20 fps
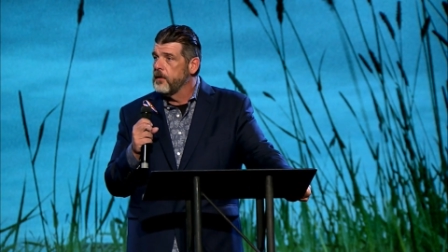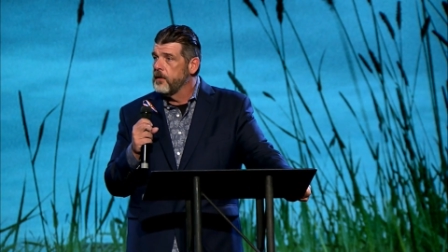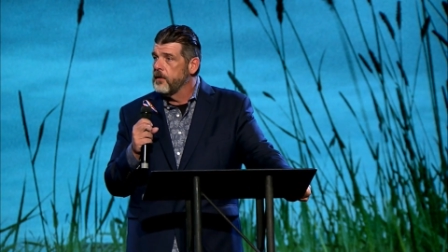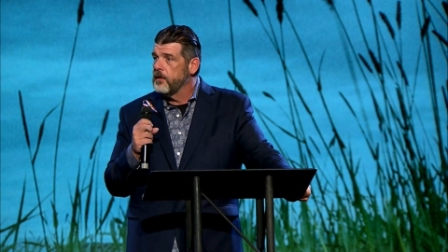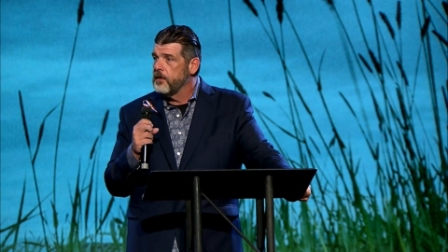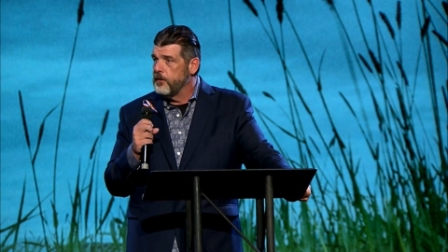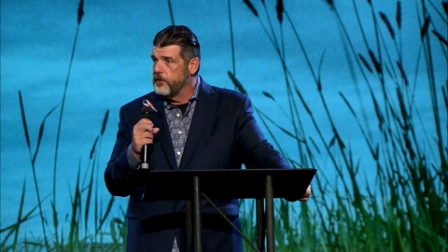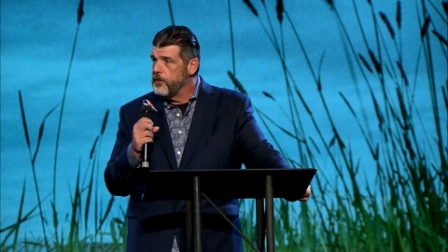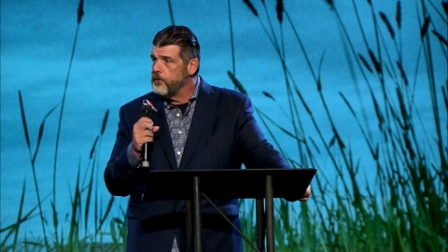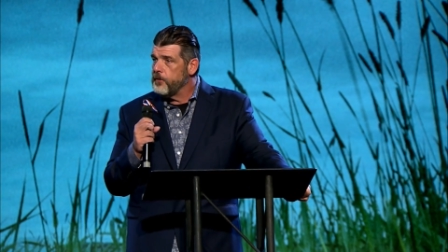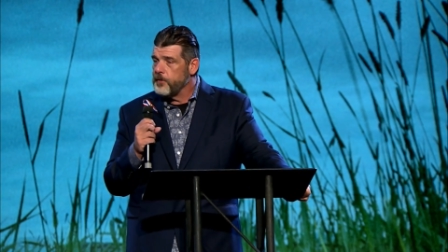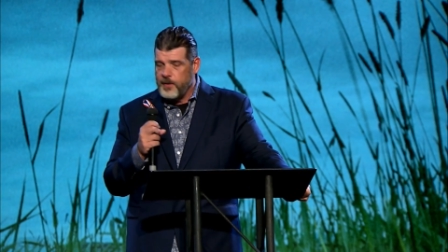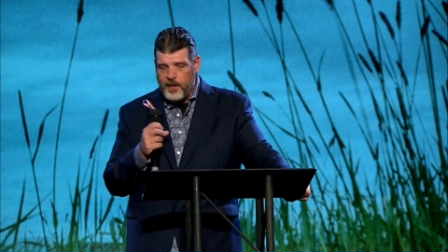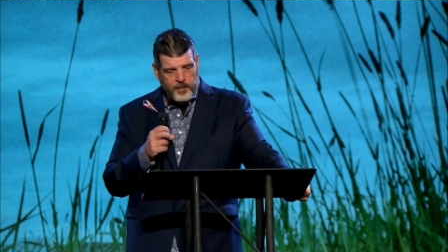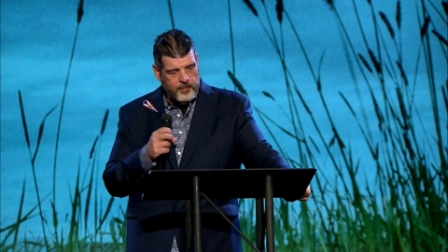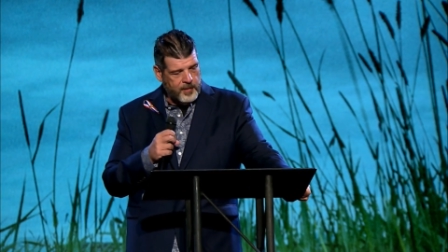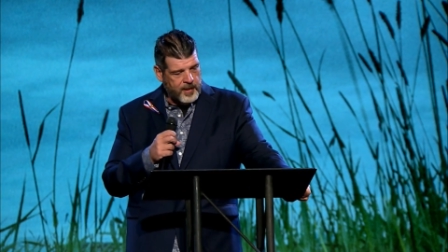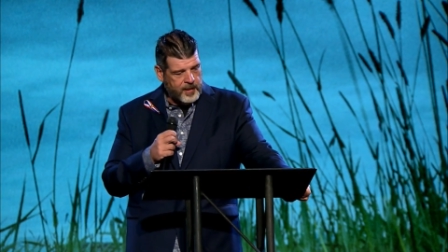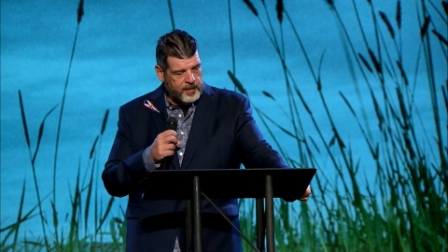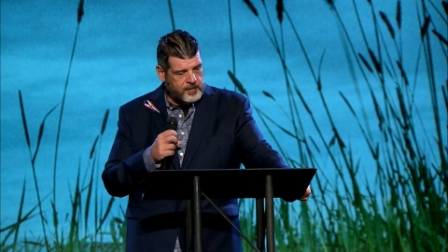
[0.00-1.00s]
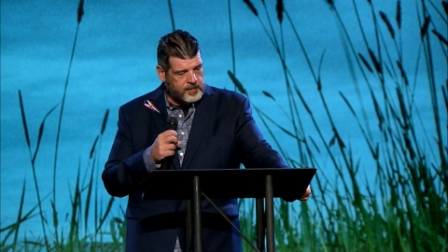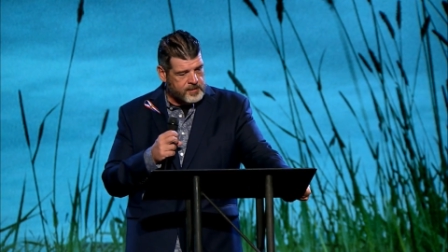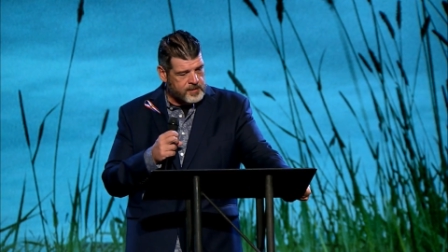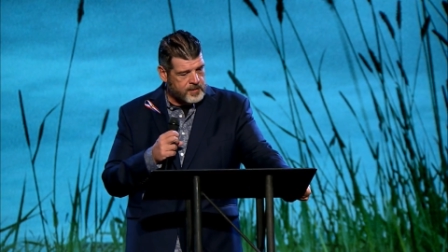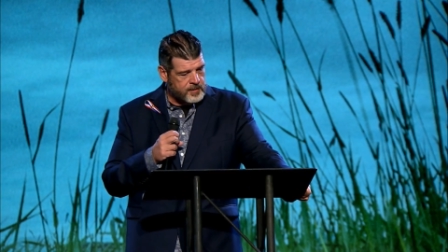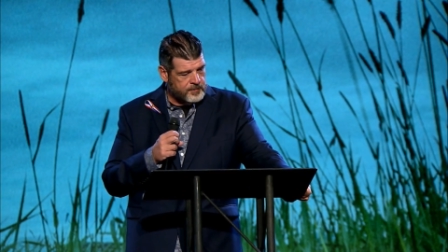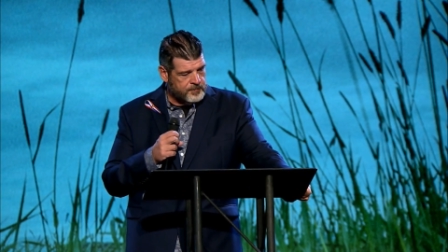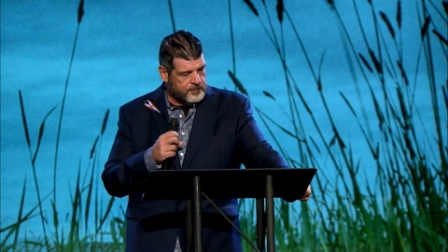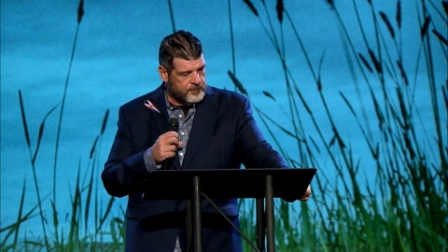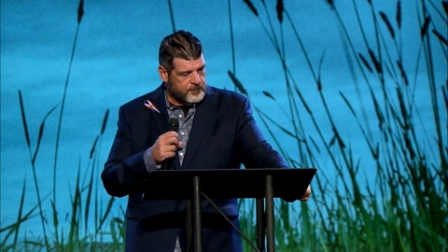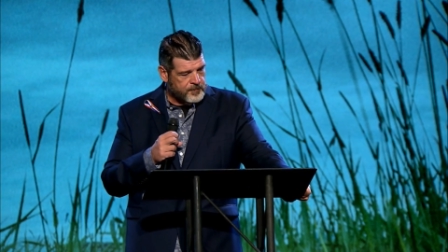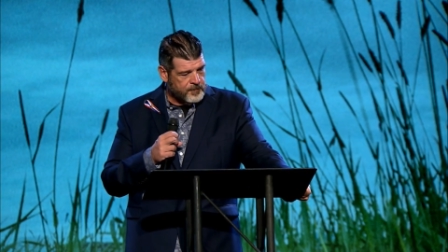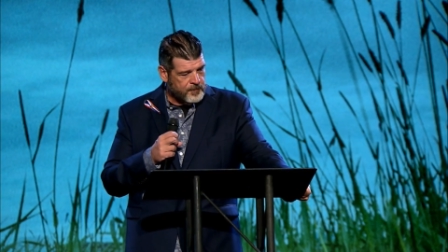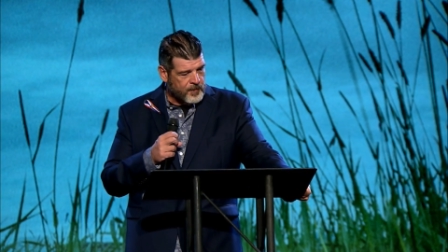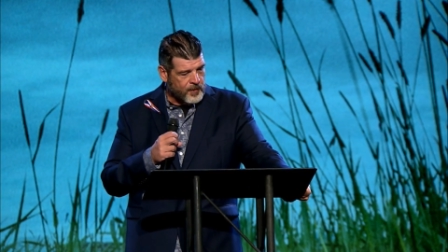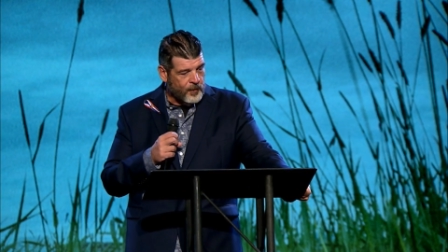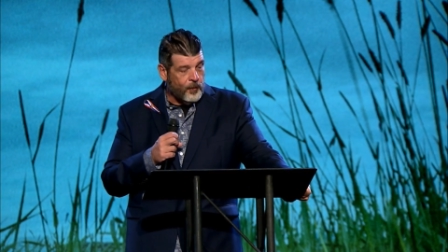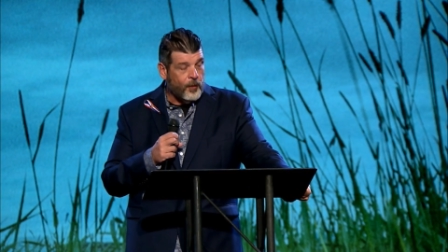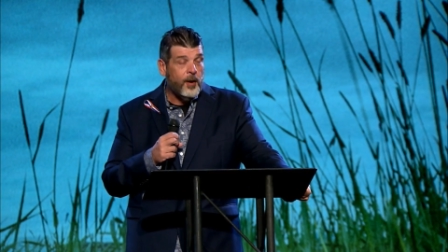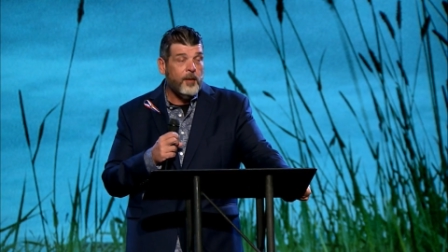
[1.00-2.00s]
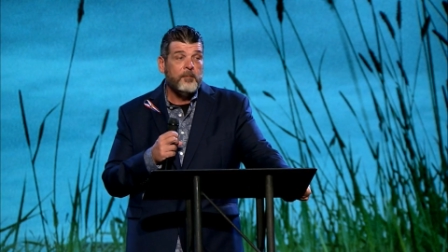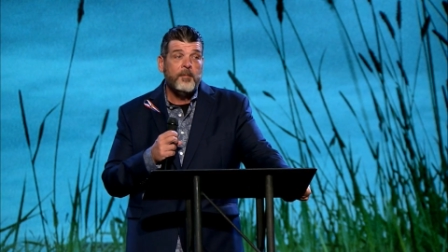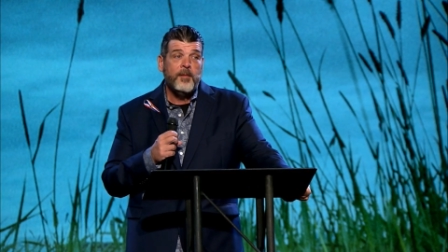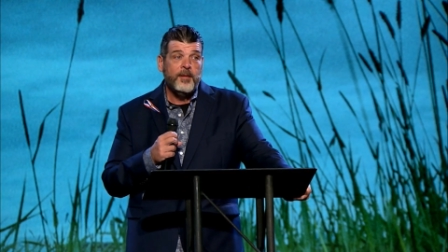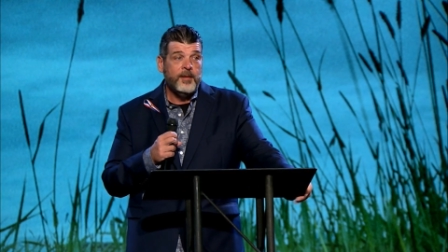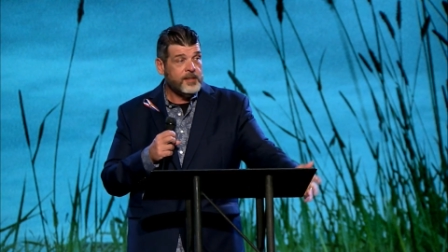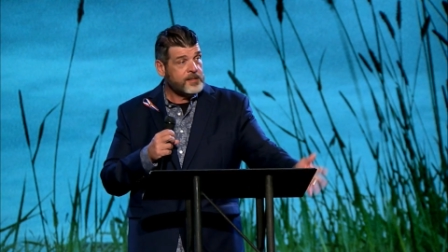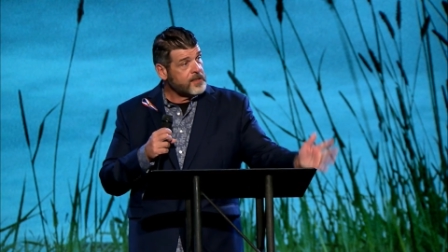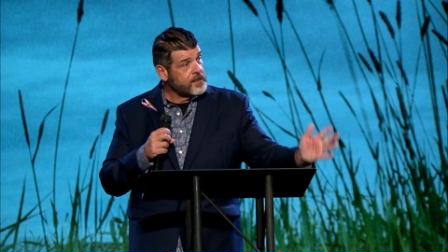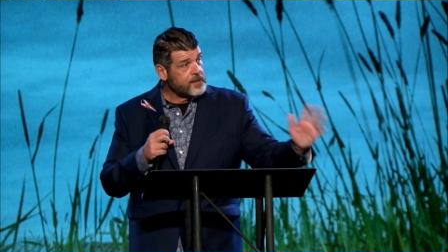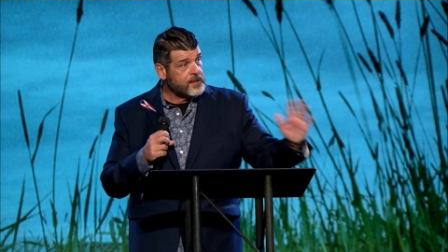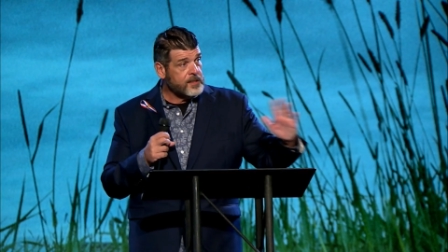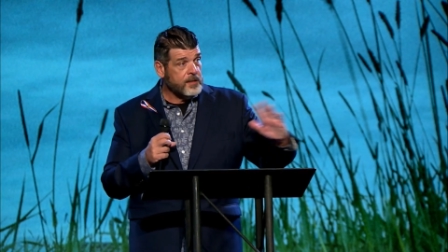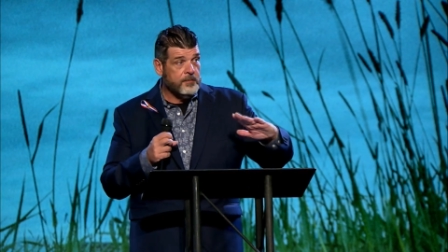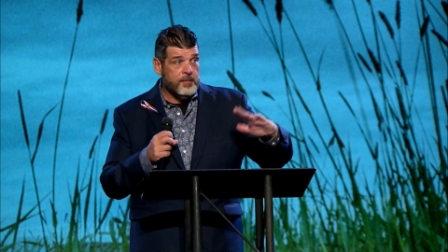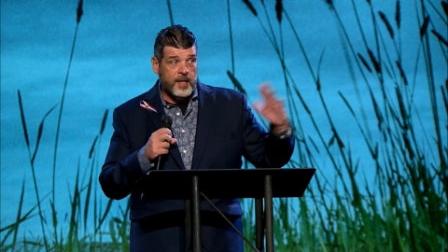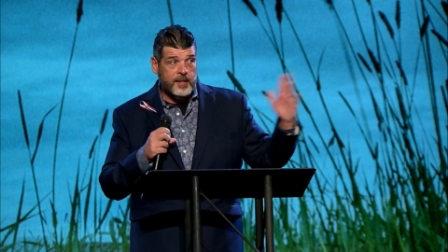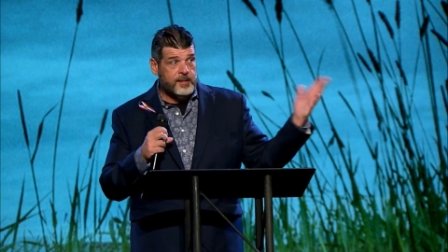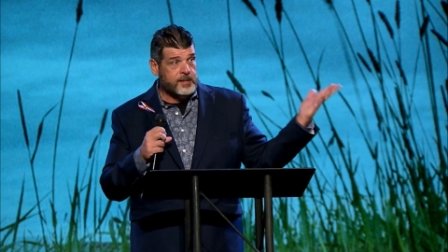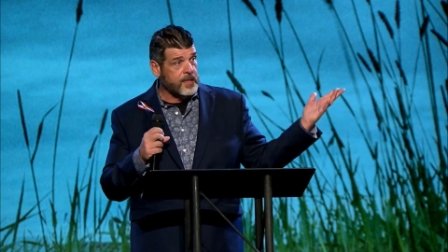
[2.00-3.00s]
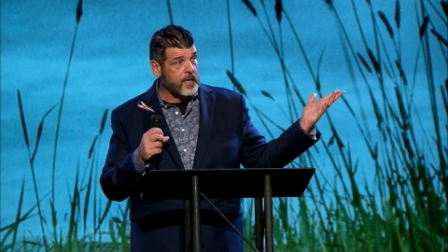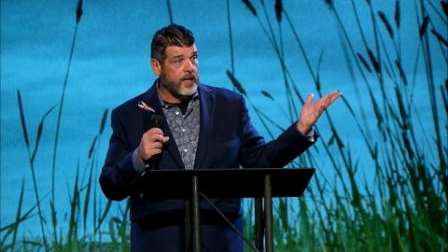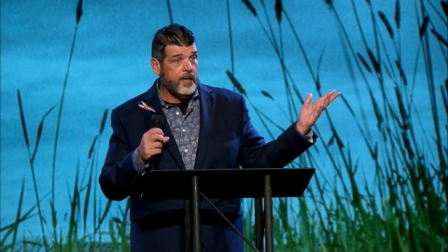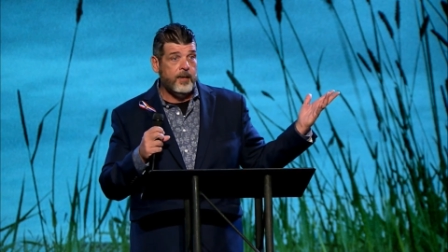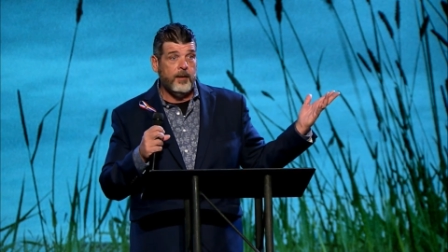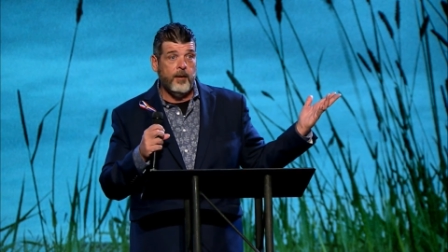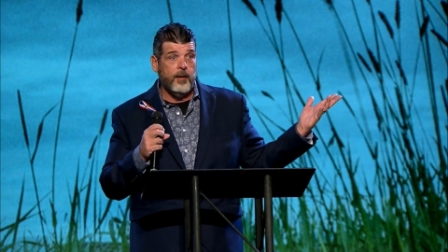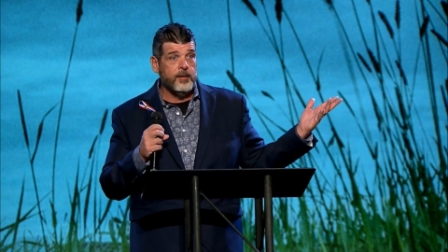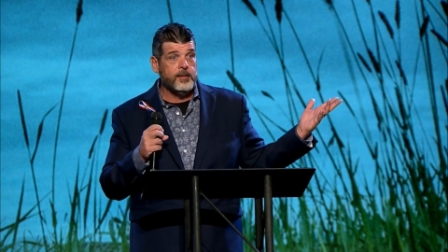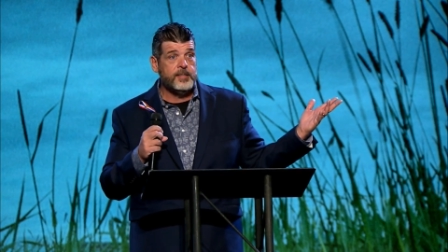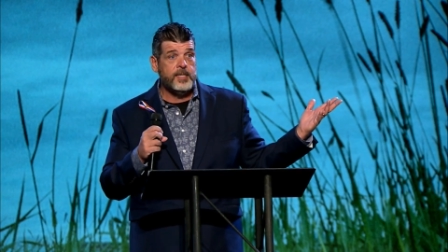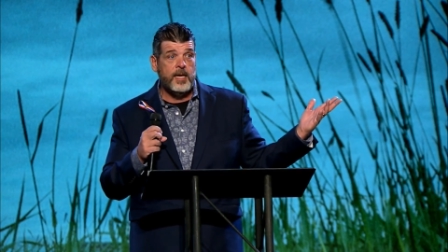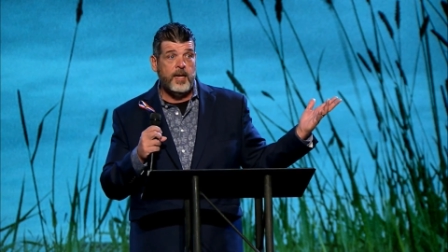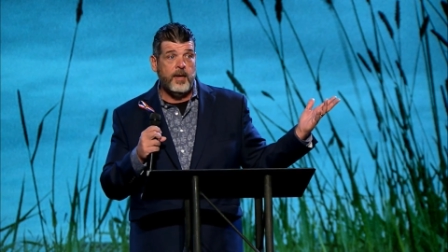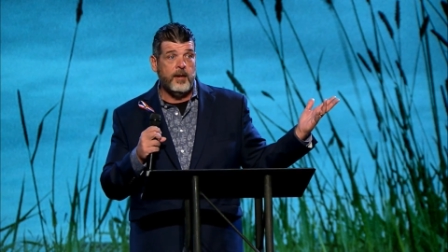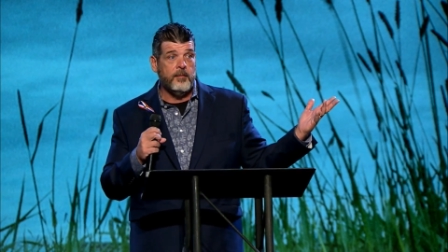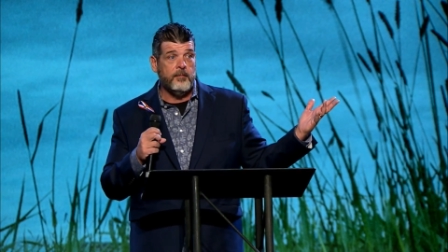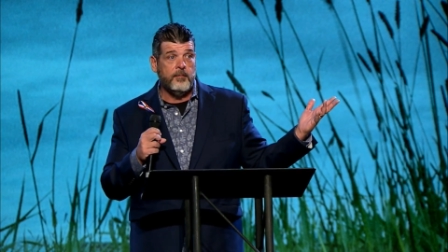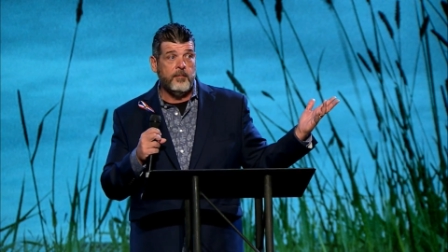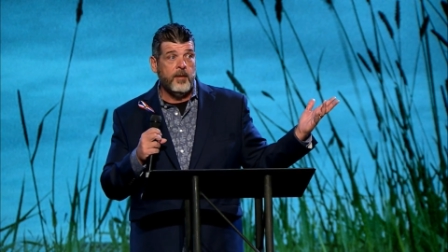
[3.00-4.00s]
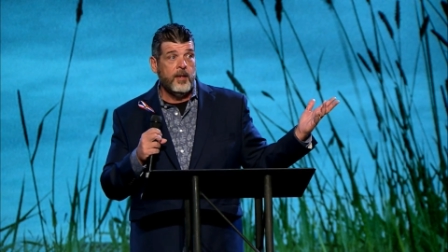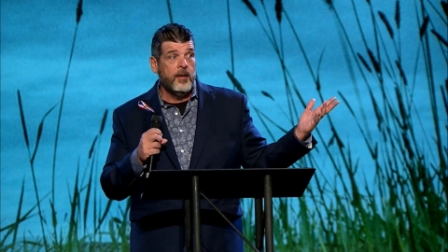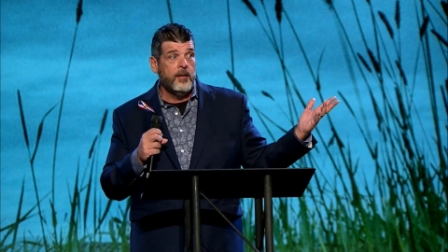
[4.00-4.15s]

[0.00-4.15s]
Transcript: you know what that means. Or this is something I say all the time.